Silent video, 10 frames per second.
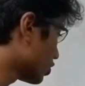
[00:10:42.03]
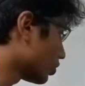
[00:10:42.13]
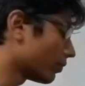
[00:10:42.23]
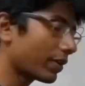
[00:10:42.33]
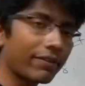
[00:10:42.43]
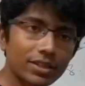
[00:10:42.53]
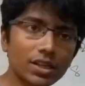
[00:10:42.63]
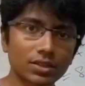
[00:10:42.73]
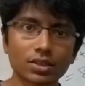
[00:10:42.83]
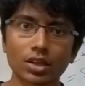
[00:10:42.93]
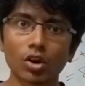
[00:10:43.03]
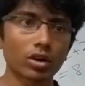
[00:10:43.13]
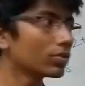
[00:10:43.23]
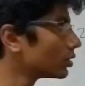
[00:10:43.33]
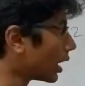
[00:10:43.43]
We have discussed this a
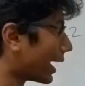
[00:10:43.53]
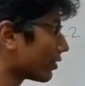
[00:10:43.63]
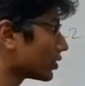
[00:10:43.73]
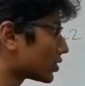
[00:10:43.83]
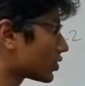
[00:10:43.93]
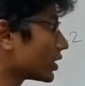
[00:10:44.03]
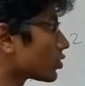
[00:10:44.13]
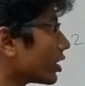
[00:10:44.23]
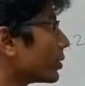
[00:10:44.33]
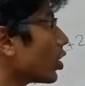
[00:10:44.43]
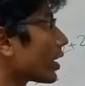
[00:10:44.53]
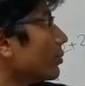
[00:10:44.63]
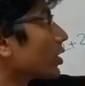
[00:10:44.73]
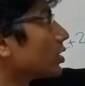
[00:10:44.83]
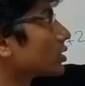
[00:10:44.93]
lot. The height of this tree is going to be
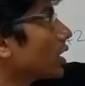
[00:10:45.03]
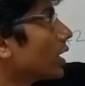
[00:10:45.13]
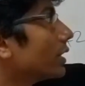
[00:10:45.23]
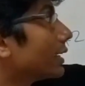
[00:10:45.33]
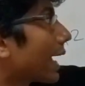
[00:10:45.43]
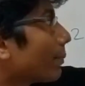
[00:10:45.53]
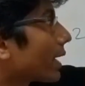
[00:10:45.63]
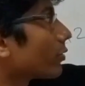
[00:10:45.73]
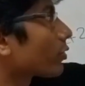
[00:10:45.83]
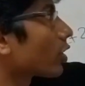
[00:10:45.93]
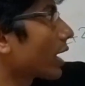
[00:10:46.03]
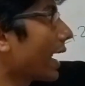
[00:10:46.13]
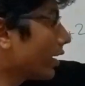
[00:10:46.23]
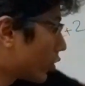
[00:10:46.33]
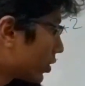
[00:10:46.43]
log n because the time taken for
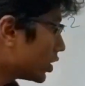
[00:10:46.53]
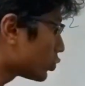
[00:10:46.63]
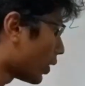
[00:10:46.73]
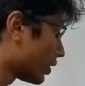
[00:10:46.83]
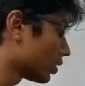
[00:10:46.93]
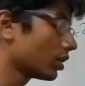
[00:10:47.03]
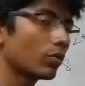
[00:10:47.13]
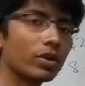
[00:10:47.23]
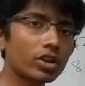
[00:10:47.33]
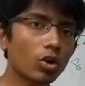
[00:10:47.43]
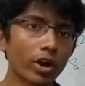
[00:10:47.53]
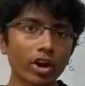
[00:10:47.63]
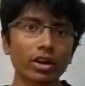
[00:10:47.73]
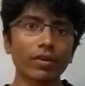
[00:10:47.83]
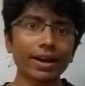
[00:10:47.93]
n to reach 1 when you're
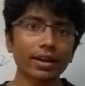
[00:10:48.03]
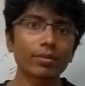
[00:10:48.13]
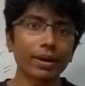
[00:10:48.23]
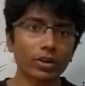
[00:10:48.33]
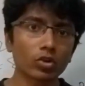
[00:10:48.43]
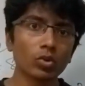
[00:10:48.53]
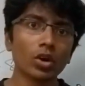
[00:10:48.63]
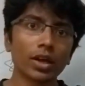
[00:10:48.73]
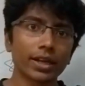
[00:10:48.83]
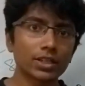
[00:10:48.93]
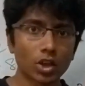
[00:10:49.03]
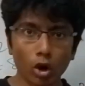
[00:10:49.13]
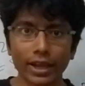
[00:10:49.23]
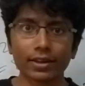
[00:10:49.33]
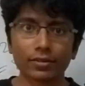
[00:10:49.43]
going on dividing it by 2 is
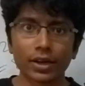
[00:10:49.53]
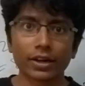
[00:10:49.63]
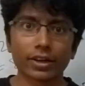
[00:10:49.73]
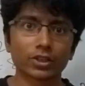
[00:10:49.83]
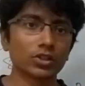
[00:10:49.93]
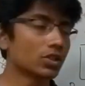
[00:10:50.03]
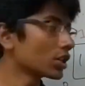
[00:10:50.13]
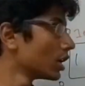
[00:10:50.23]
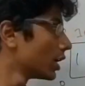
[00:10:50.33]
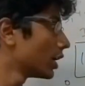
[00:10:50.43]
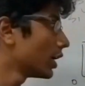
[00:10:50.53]
log n iterations.